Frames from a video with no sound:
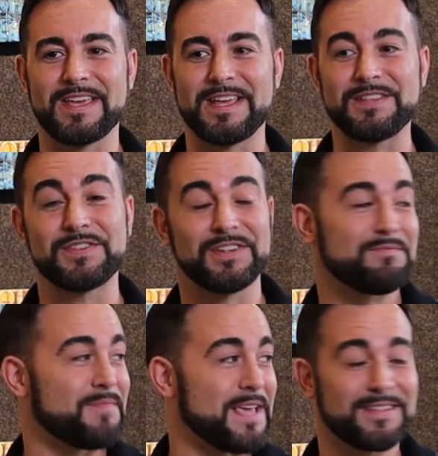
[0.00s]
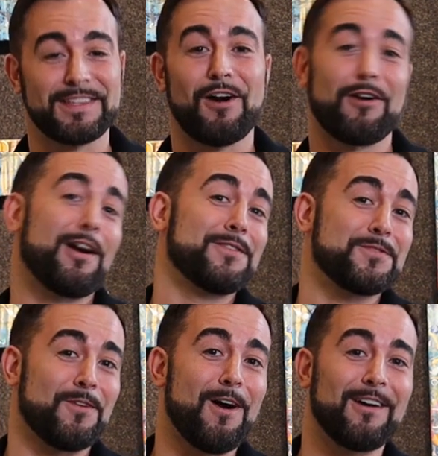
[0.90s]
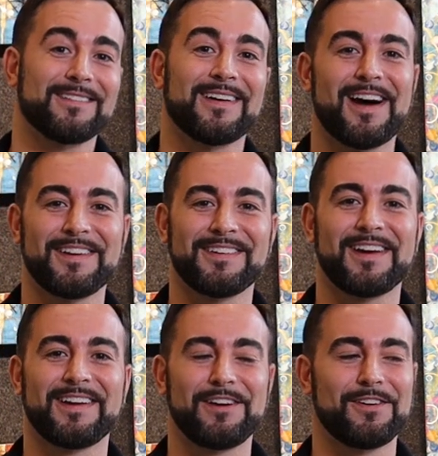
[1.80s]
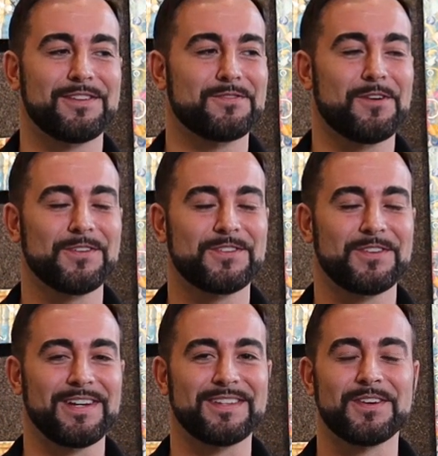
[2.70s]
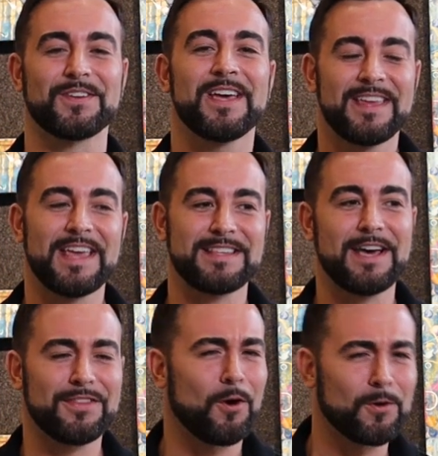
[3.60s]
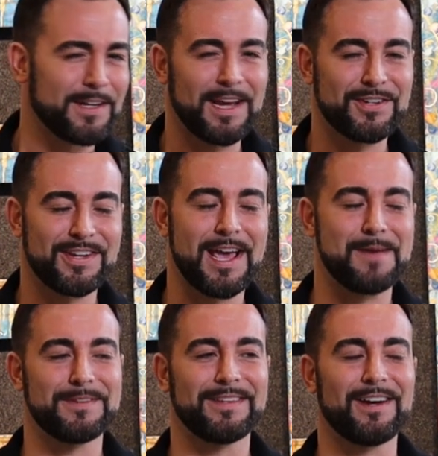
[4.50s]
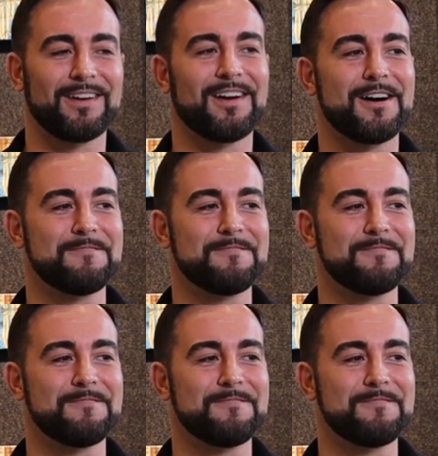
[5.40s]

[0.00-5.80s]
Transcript: into basically art on Duval, here on Duval Street. So that's how the whole connection happened there.